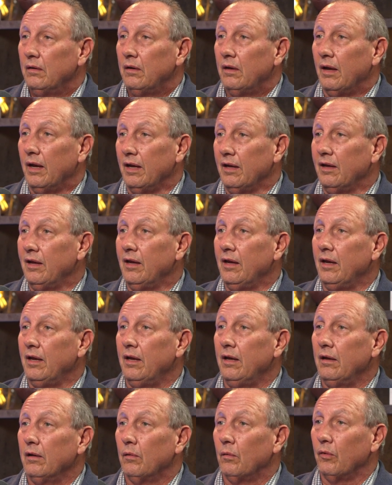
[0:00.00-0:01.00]
And
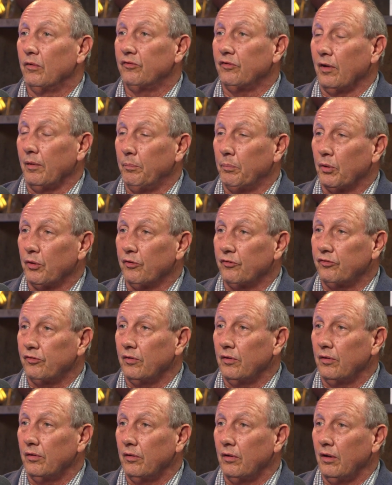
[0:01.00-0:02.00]
he was a
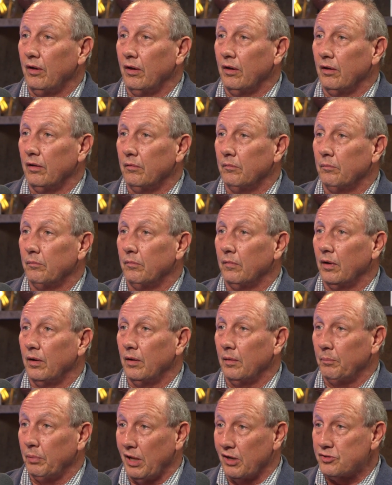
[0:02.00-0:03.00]
person in
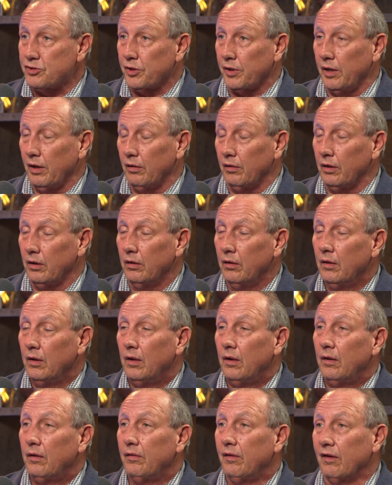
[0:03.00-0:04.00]
Placer County
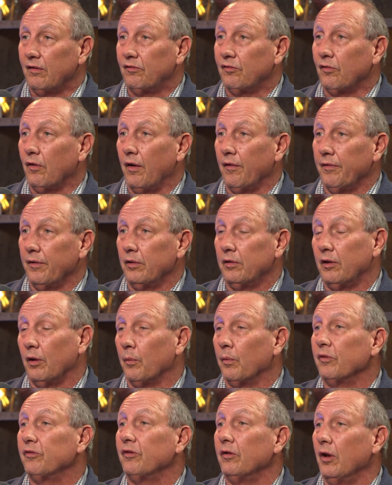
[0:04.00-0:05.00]
that saw that there
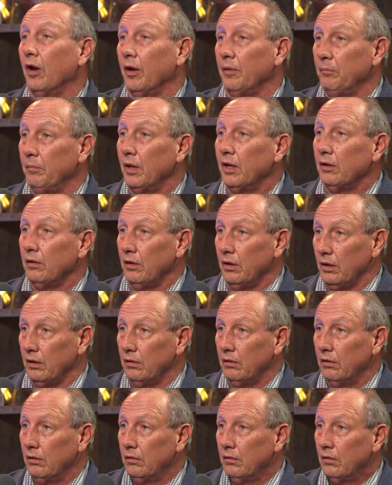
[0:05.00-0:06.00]
was an unmet
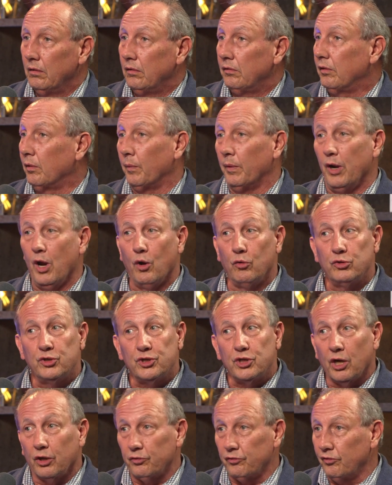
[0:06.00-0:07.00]
need. There were no
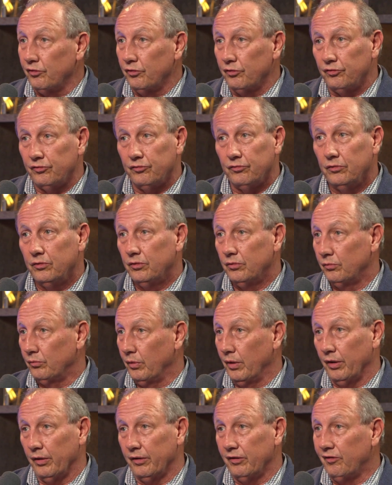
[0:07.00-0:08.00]
shelters
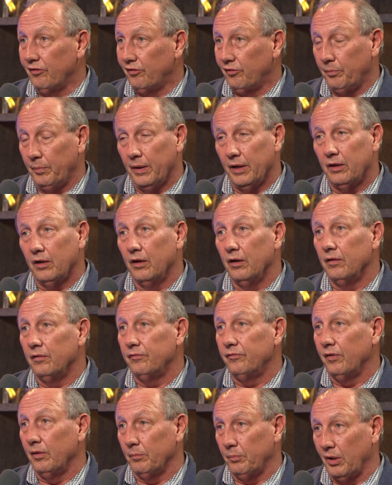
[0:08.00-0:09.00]
really to speak
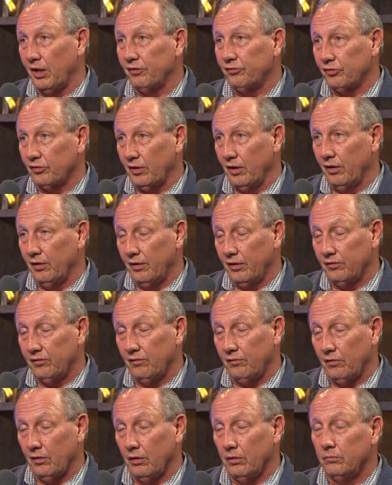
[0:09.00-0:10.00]
of in Placer County at the
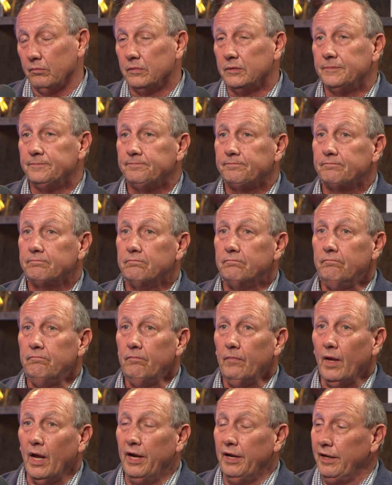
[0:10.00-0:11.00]
time.
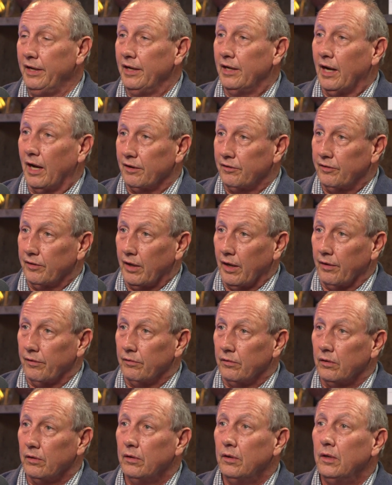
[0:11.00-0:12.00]
And he got
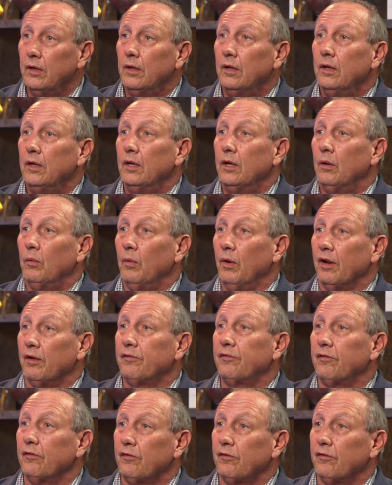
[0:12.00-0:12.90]
together with